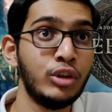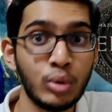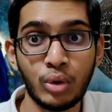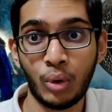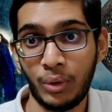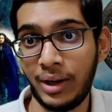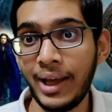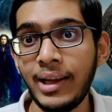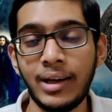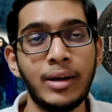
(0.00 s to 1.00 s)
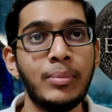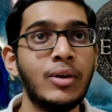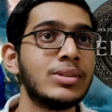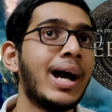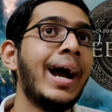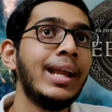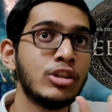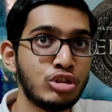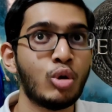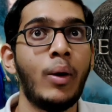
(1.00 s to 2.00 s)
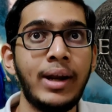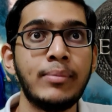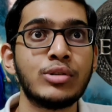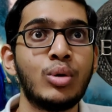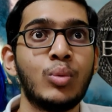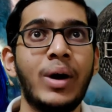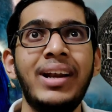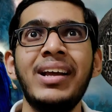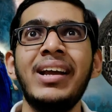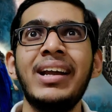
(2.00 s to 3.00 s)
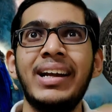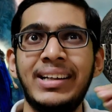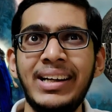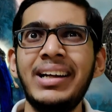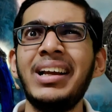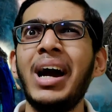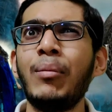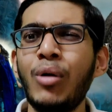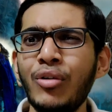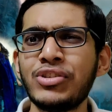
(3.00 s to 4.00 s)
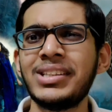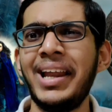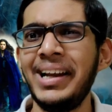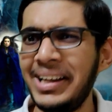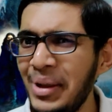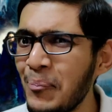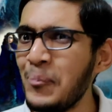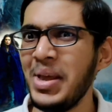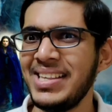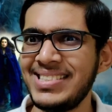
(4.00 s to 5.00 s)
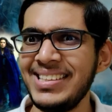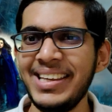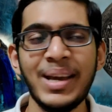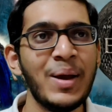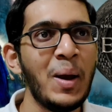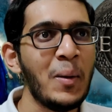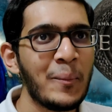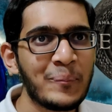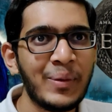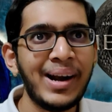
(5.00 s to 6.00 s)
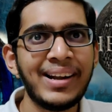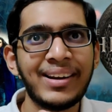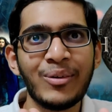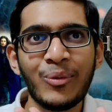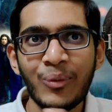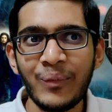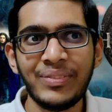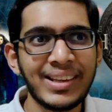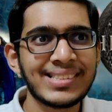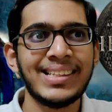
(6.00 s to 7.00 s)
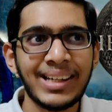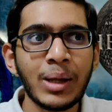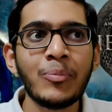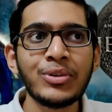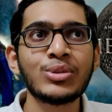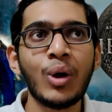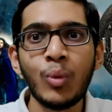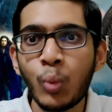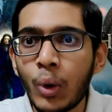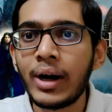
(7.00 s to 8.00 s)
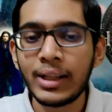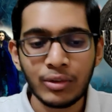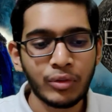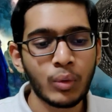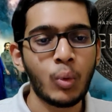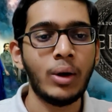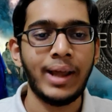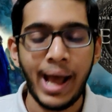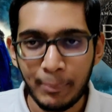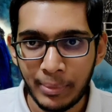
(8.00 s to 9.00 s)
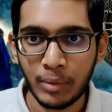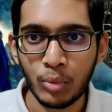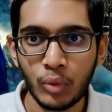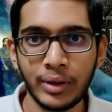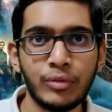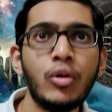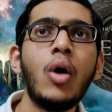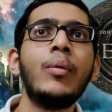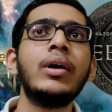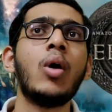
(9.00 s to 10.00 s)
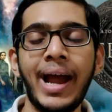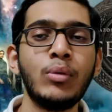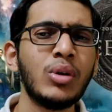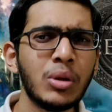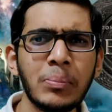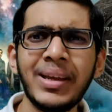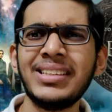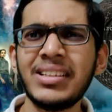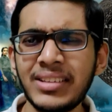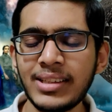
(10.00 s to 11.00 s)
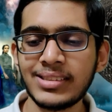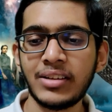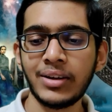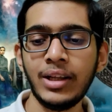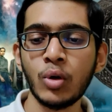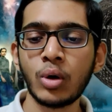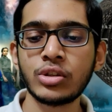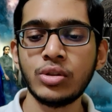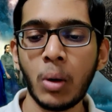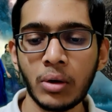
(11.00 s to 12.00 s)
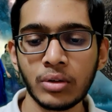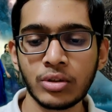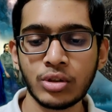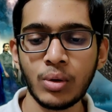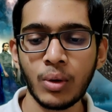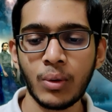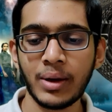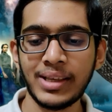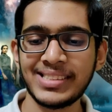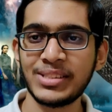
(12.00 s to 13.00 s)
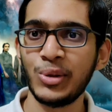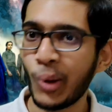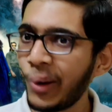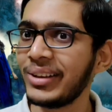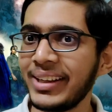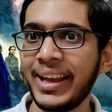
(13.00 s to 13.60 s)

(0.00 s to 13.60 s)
you don't like it, because I enjoyed episode 1. It did come off slightly messy, but the setup was all worth for what happened moving forward. And one of the major things that really hooks you onto the show is not the